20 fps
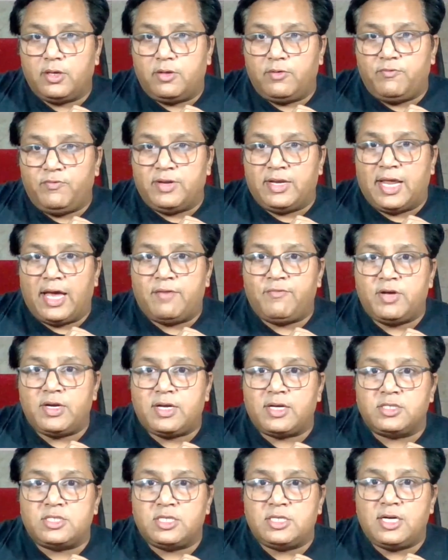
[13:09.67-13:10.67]
We never
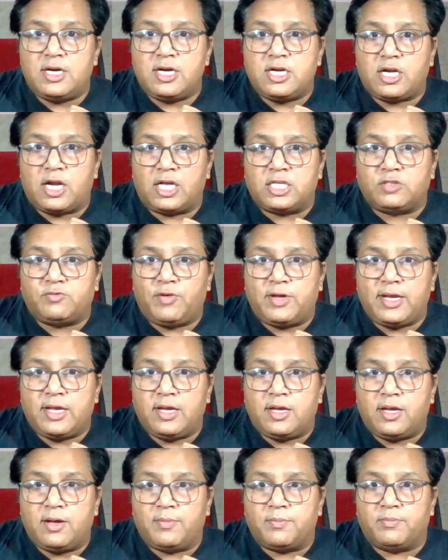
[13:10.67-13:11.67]
consider transfer
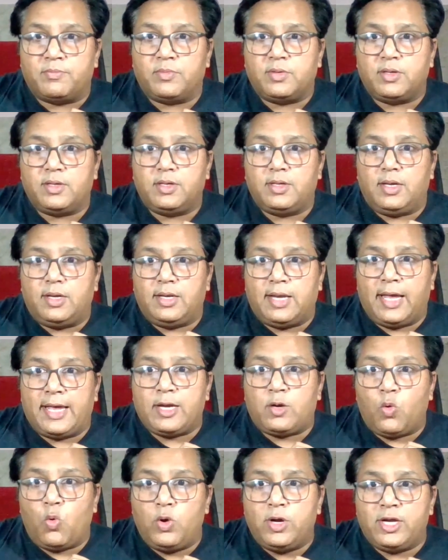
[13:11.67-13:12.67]
income
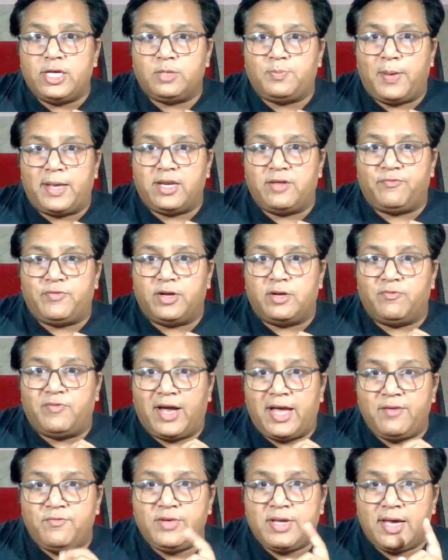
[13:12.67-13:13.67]
like old age benefit.
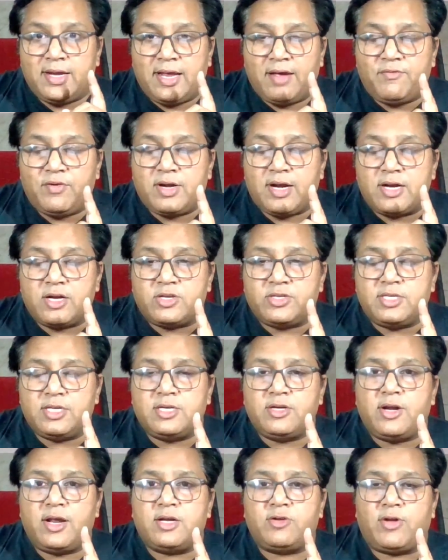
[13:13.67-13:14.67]
Why we are never
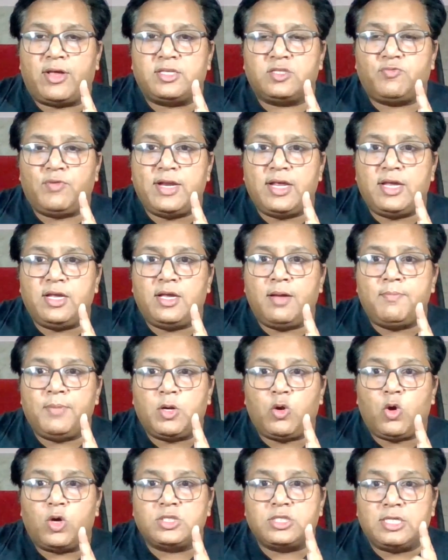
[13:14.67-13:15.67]
considering the transfer income?
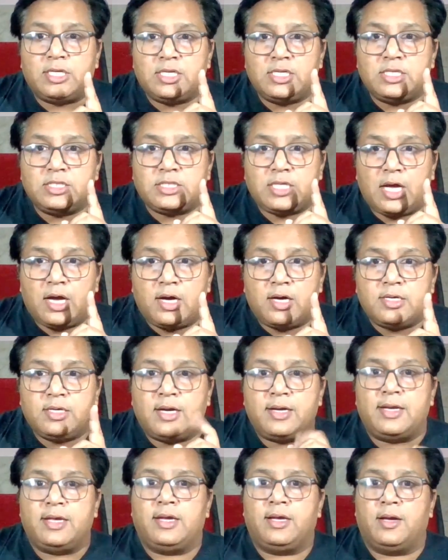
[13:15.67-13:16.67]
Because it is
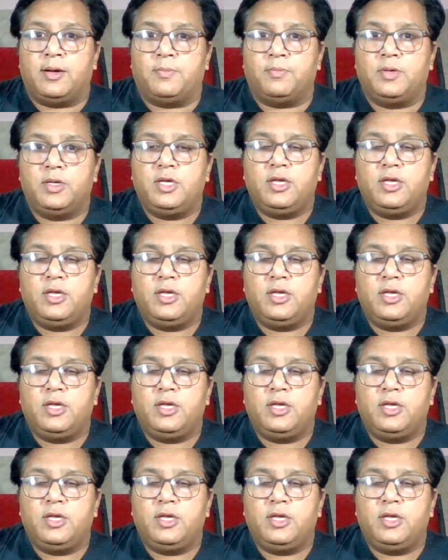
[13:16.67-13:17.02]
earned income.